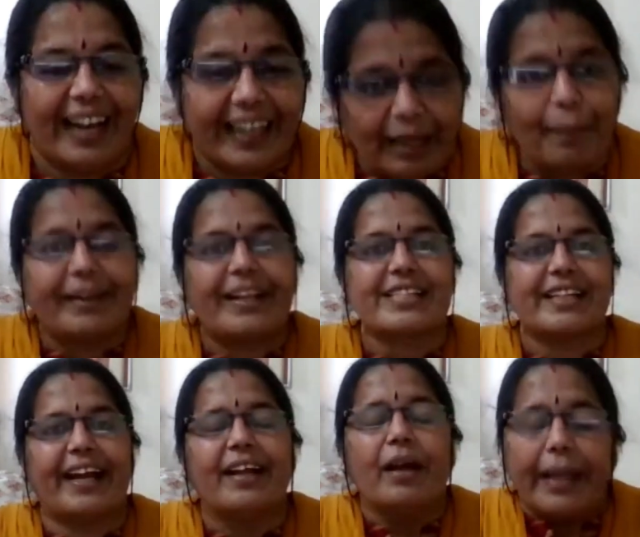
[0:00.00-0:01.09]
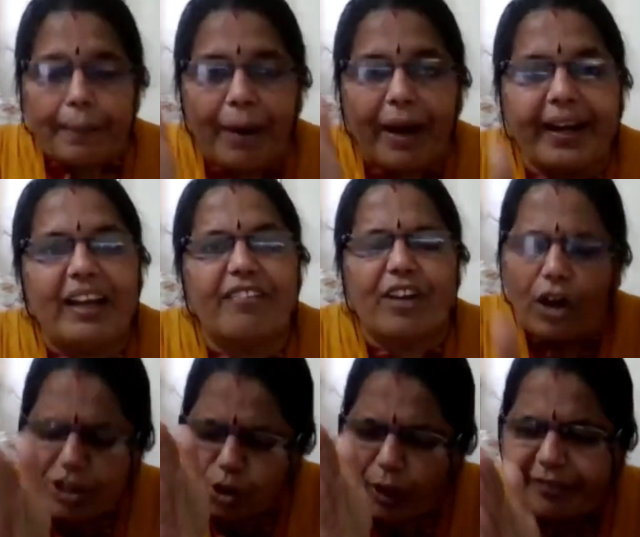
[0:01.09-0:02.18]
Let them understand mRNA will
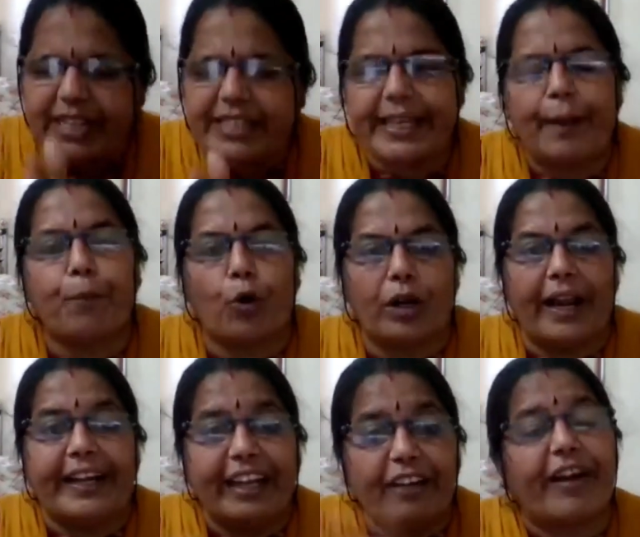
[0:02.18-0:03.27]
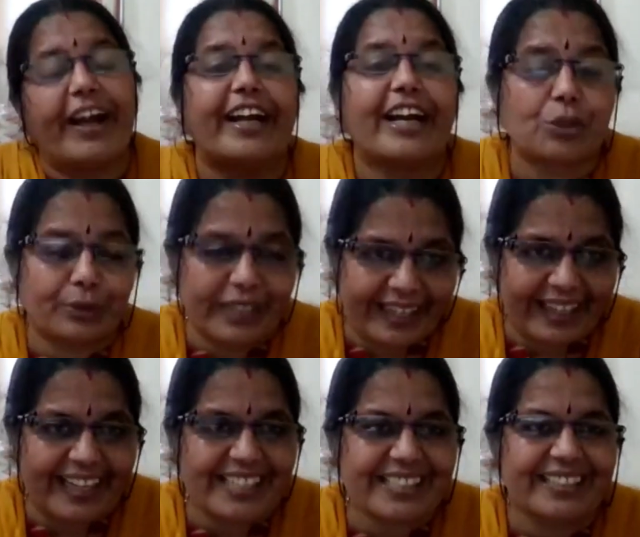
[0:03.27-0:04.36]
also have the same polarity 5' to
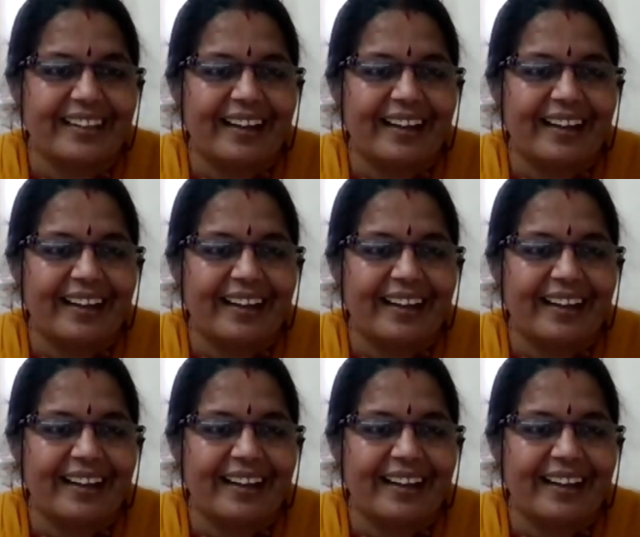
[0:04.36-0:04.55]
3'.